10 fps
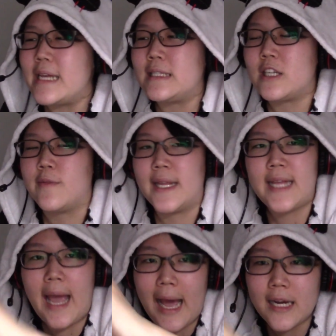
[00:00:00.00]
itself, like
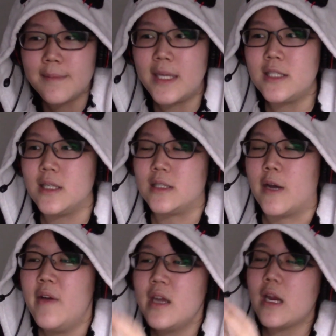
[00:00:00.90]
the animation
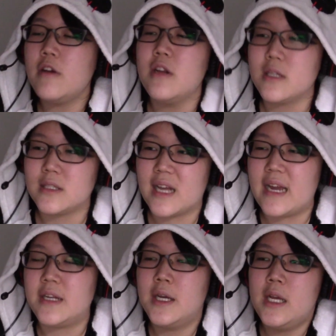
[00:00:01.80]
itself, character
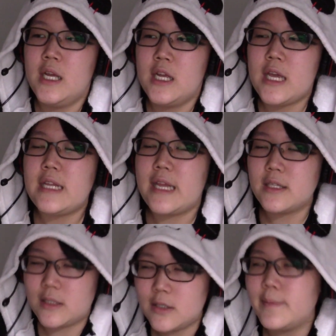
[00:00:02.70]
design,
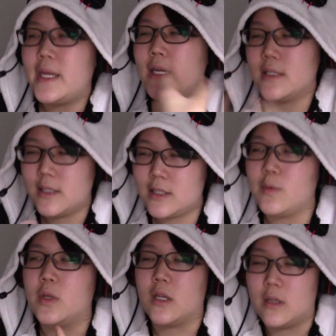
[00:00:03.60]
they're still being
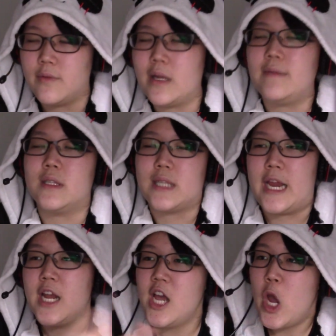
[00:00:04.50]
consistent with the Love Live design.